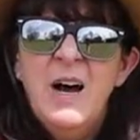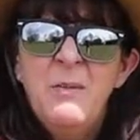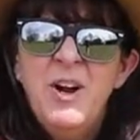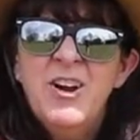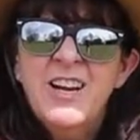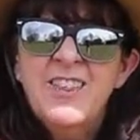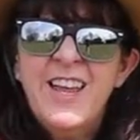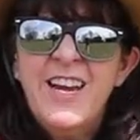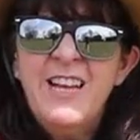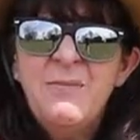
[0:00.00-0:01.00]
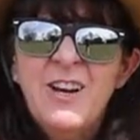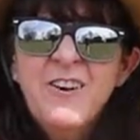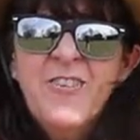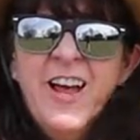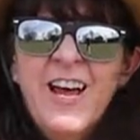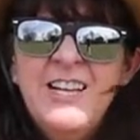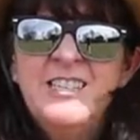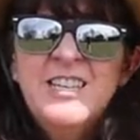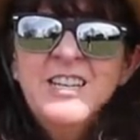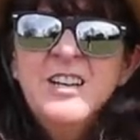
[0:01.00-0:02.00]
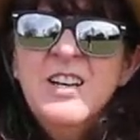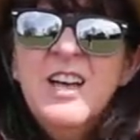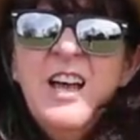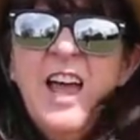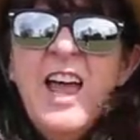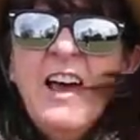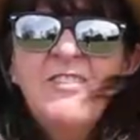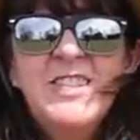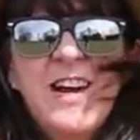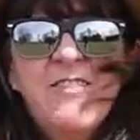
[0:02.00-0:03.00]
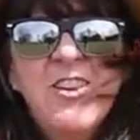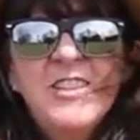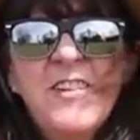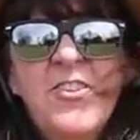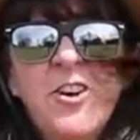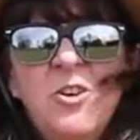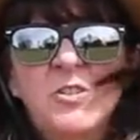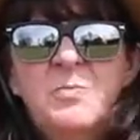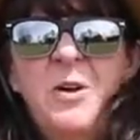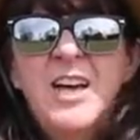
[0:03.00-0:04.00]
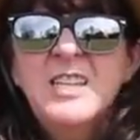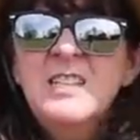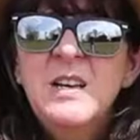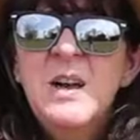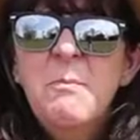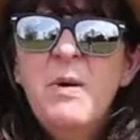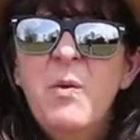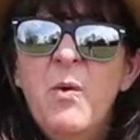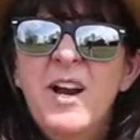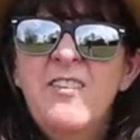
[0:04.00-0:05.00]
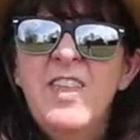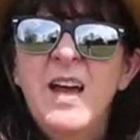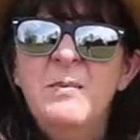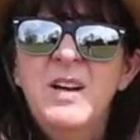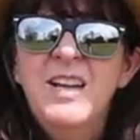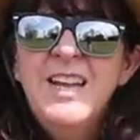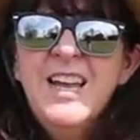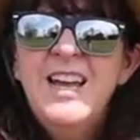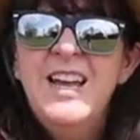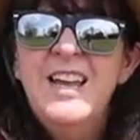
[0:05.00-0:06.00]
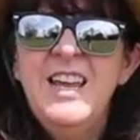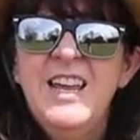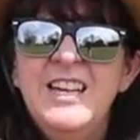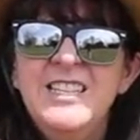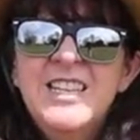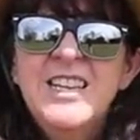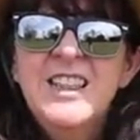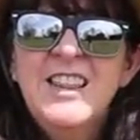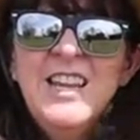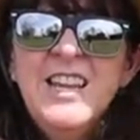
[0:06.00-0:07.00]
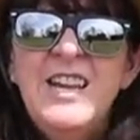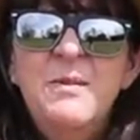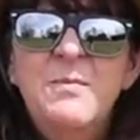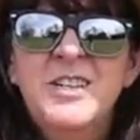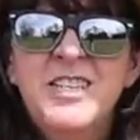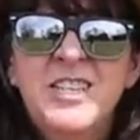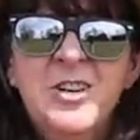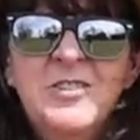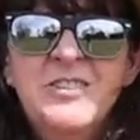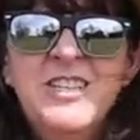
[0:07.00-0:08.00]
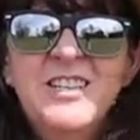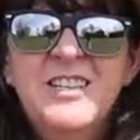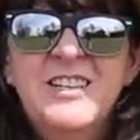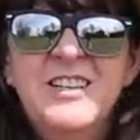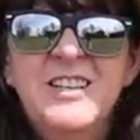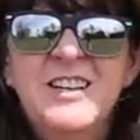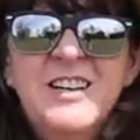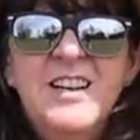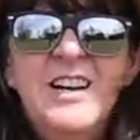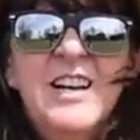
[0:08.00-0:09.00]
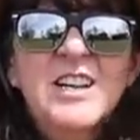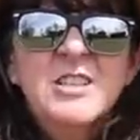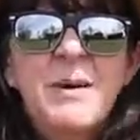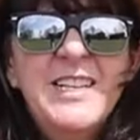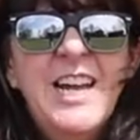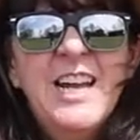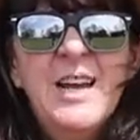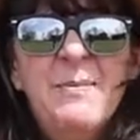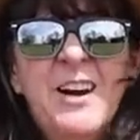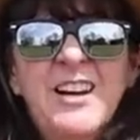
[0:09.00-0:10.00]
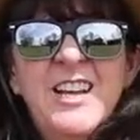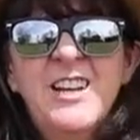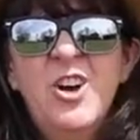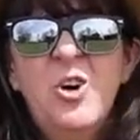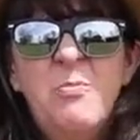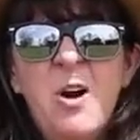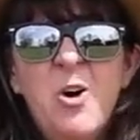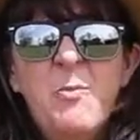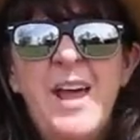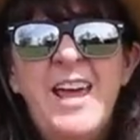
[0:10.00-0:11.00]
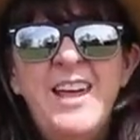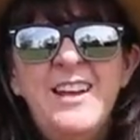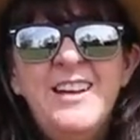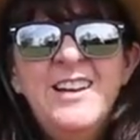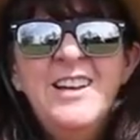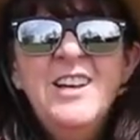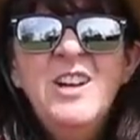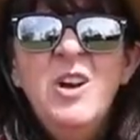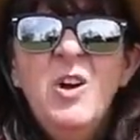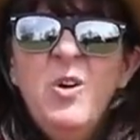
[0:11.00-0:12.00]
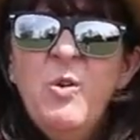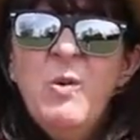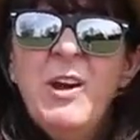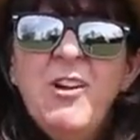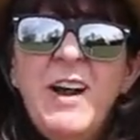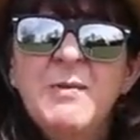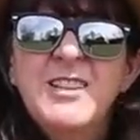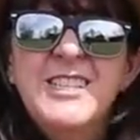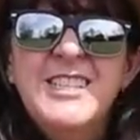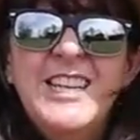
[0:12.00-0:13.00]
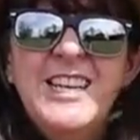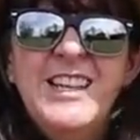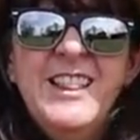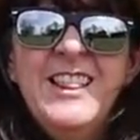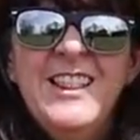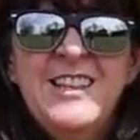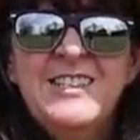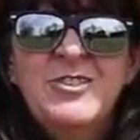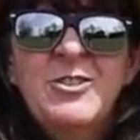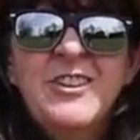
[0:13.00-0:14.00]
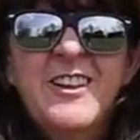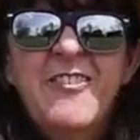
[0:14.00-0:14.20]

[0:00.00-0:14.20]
American lady butterflies have several different host plants, but one of them is the pussy toes. So by taking part in No Mow May, we are able to see these cool